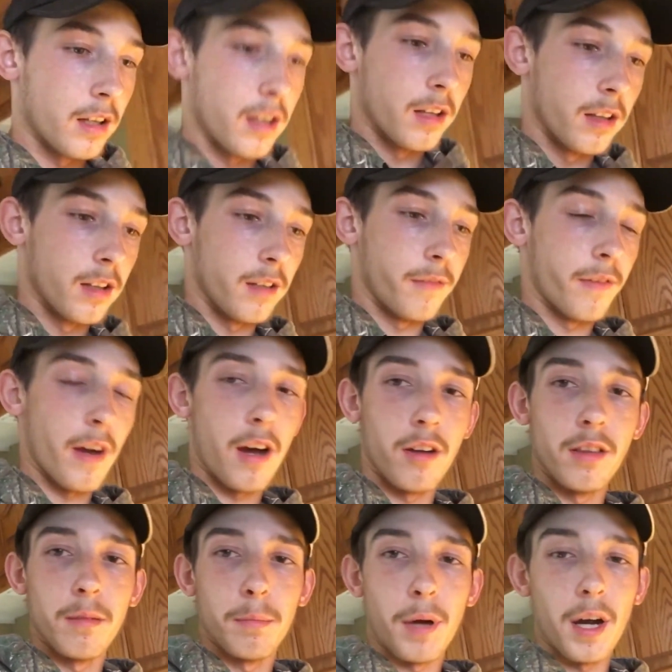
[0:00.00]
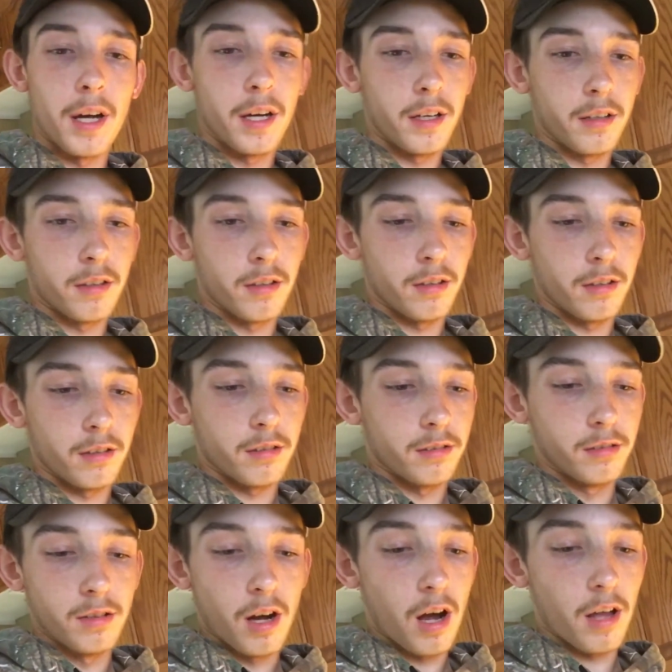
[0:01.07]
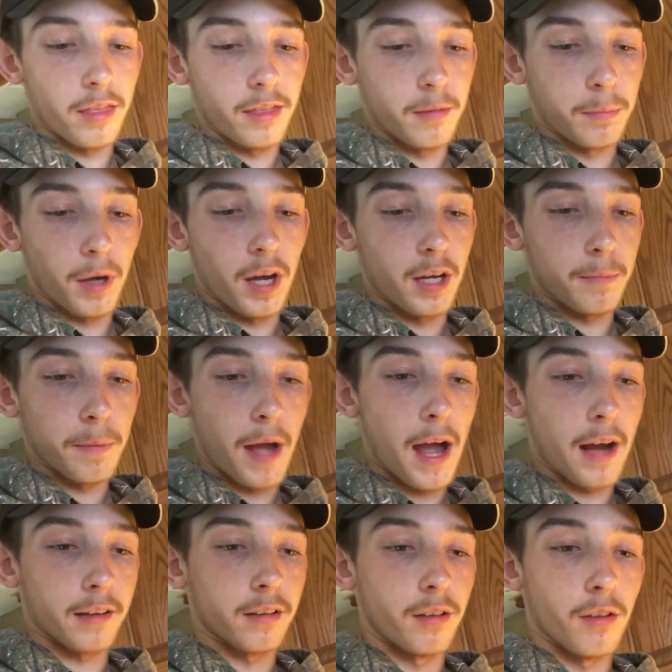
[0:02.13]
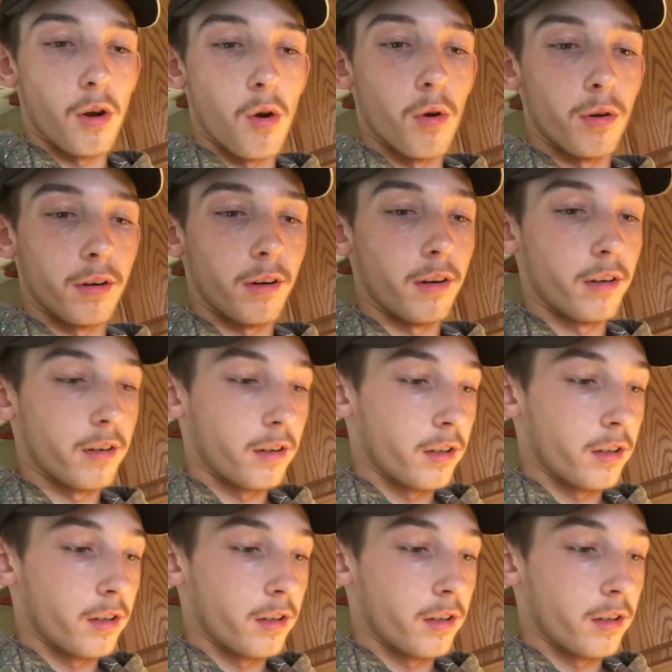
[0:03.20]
They found the bike or got the bike back to the owner.